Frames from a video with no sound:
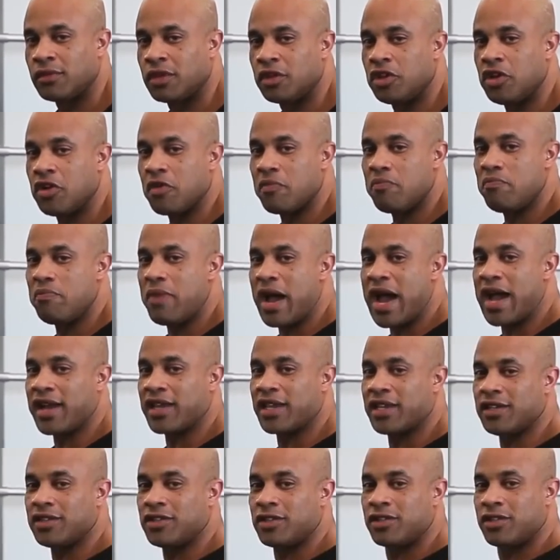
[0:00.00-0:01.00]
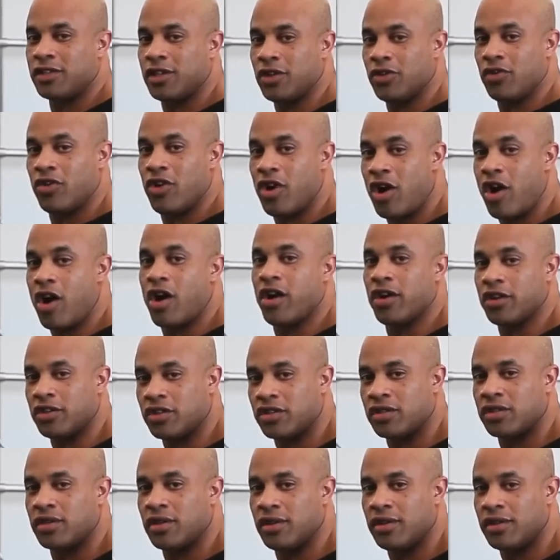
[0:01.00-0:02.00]
Your back is still
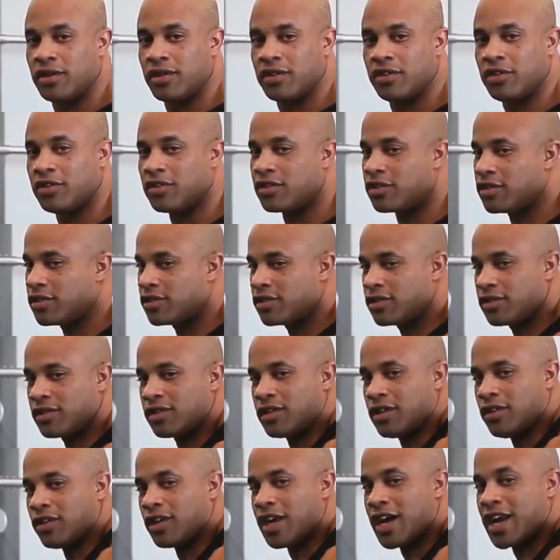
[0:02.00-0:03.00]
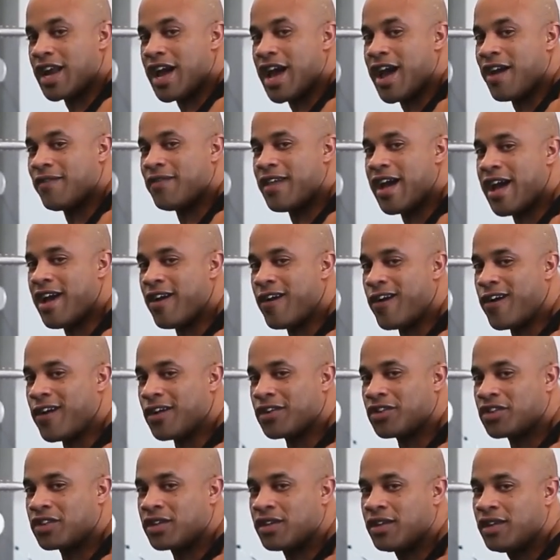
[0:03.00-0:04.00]
arched. You still gotta have that
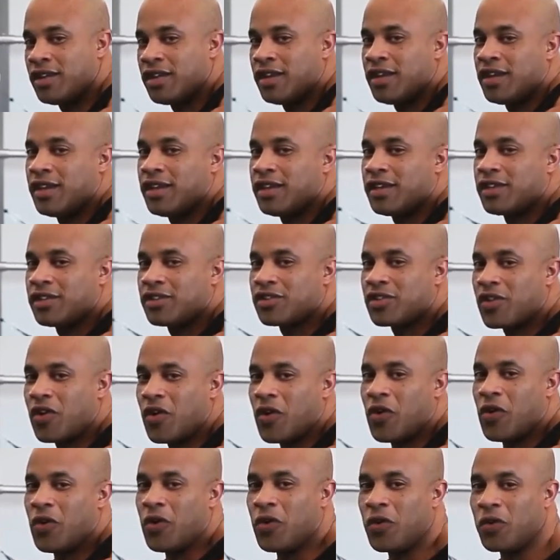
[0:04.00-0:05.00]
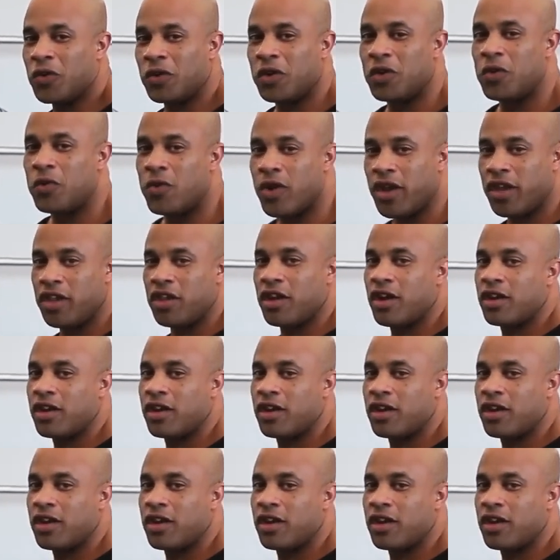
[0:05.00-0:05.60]
arch. It's the only way you're